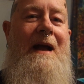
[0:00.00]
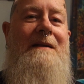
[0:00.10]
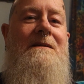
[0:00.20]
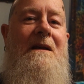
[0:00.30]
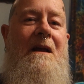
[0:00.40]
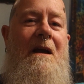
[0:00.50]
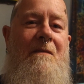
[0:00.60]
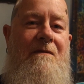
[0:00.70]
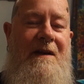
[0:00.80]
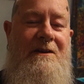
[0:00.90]
had to
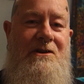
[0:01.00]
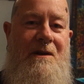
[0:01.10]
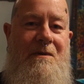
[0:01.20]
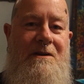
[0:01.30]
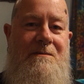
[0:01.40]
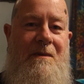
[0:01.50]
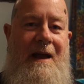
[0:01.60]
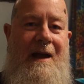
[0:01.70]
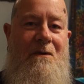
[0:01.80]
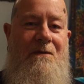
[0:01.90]
come eventually because of my
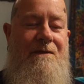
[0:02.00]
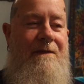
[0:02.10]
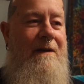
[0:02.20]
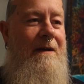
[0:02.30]
health.